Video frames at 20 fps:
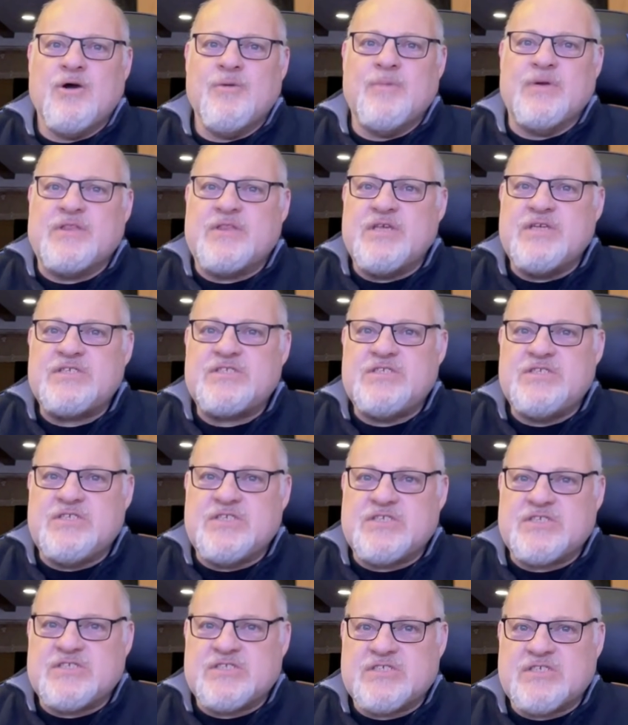But this
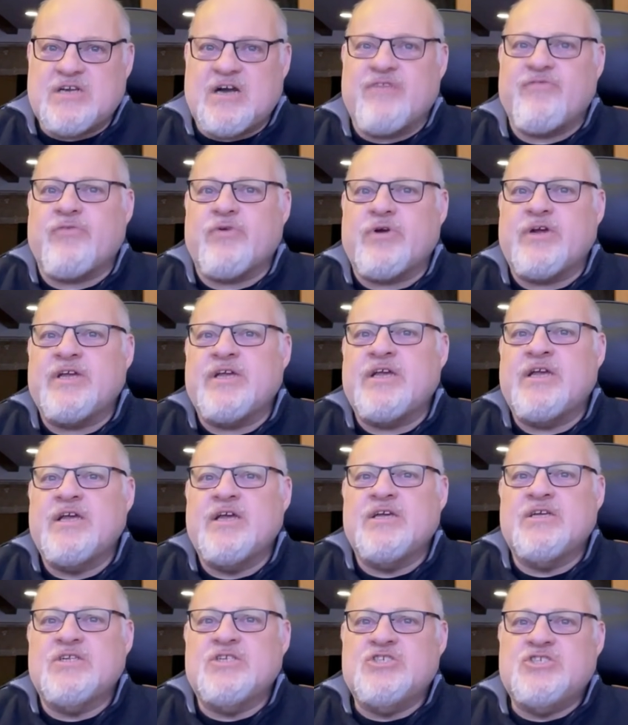discovery
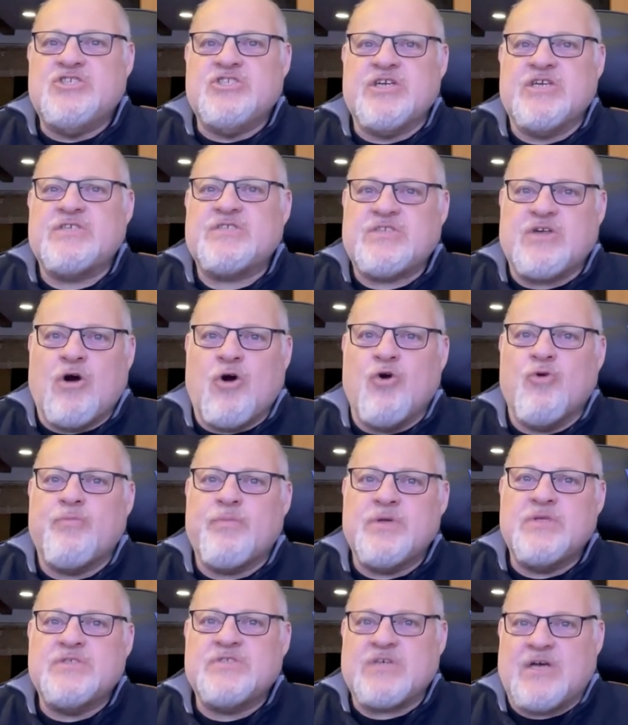just
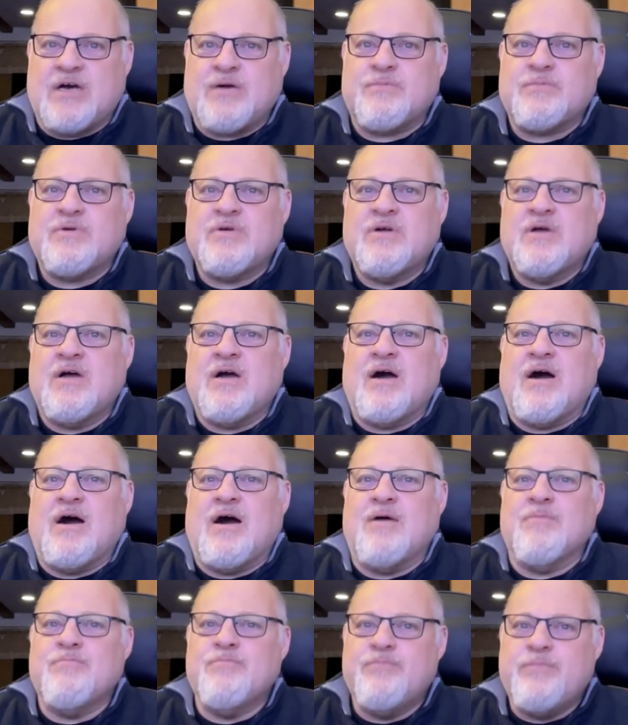opens up
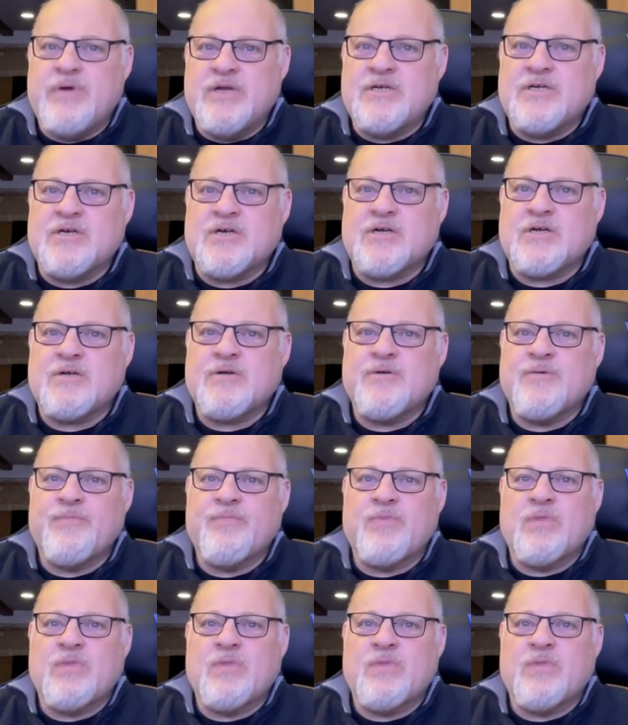a bigger